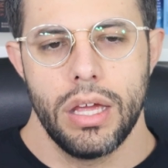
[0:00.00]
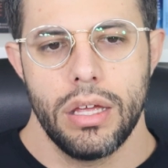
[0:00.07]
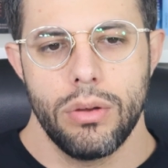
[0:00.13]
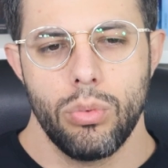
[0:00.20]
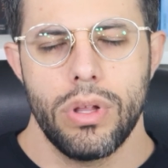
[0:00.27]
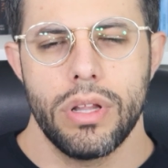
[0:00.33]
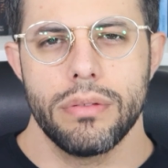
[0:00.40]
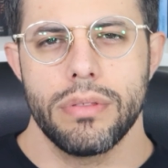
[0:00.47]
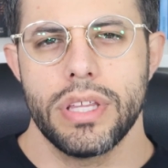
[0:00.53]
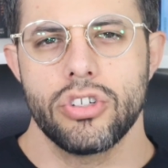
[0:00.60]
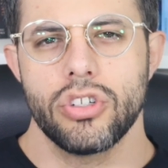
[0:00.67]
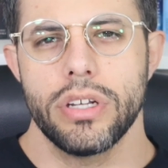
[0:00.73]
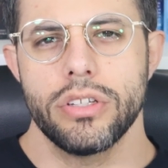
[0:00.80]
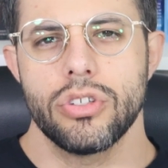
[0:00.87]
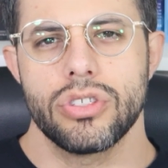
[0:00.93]
they
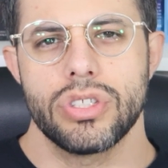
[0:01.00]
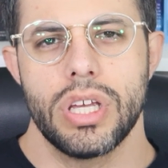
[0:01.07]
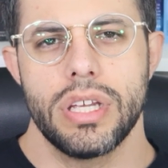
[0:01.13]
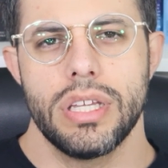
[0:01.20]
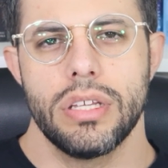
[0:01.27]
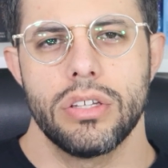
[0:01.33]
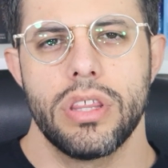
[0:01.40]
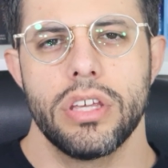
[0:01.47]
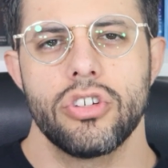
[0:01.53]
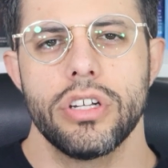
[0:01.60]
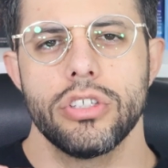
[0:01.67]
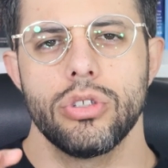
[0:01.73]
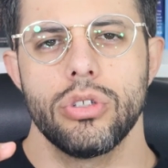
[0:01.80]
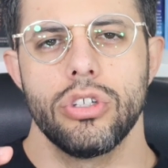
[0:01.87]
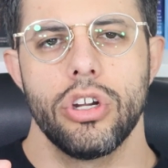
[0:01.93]

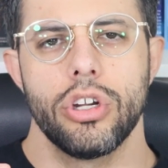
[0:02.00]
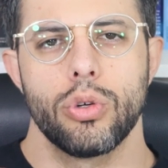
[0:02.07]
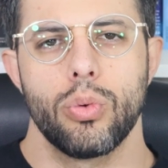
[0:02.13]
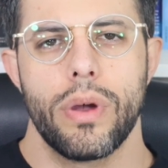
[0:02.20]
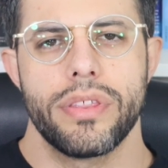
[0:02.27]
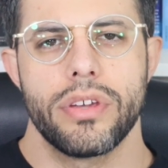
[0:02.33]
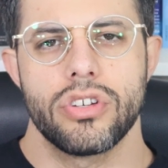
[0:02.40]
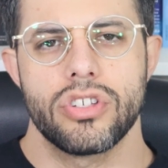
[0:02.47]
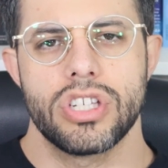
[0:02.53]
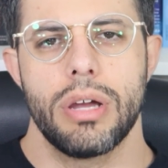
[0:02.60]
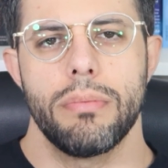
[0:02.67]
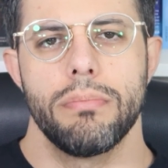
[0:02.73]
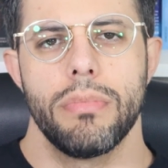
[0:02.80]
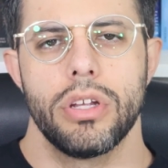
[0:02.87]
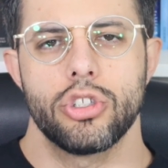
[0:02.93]
tried to learn whether
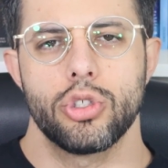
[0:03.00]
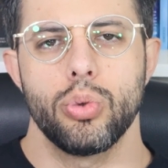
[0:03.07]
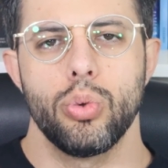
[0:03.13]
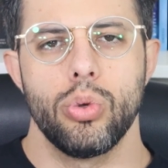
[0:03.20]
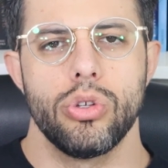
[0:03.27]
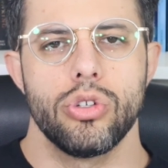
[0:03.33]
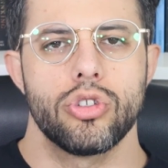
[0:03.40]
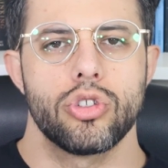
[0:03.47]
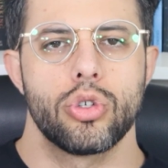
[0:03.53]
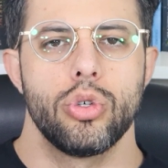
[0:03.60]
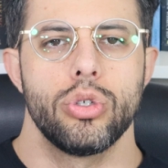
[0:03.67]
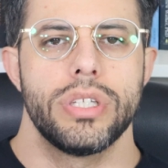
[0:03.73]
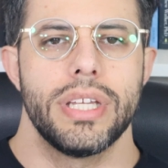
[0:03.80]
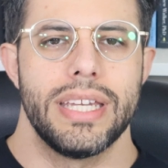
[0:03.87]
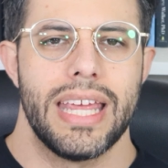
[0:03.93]
some tools
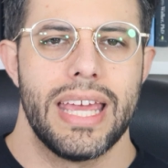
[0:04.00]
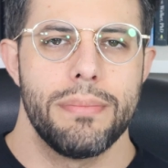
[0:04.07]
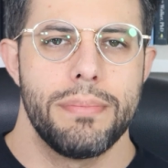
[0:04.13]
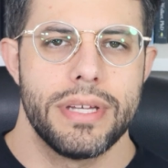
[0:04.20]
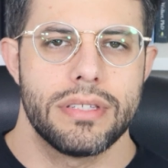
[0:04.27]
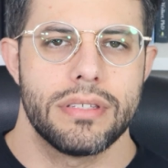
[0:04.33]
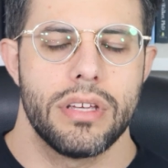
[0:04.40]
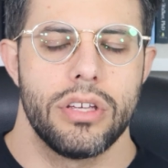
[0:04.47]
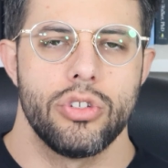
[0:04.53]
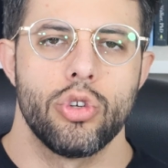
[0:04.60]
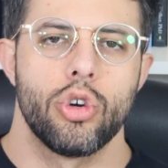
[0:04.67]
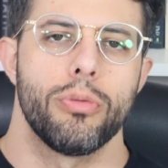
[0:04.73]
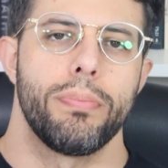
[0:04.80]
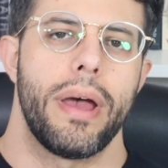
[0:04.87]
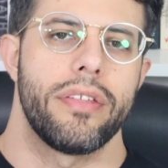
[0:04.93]
could inhibit
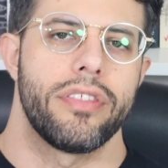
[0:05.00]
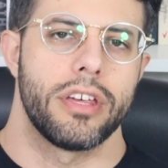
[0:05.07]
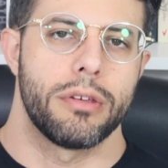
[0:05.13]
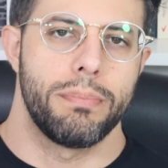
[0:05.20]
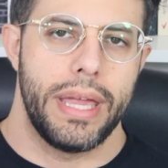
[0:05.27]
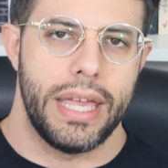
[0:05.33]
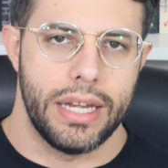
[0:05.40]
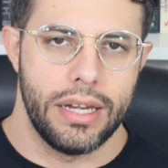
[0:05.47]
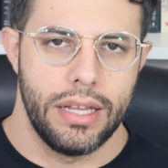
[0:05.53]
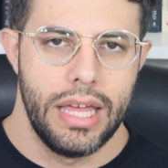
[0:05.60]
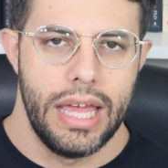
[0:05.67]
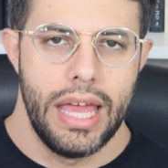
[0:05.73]
neuropathic pain.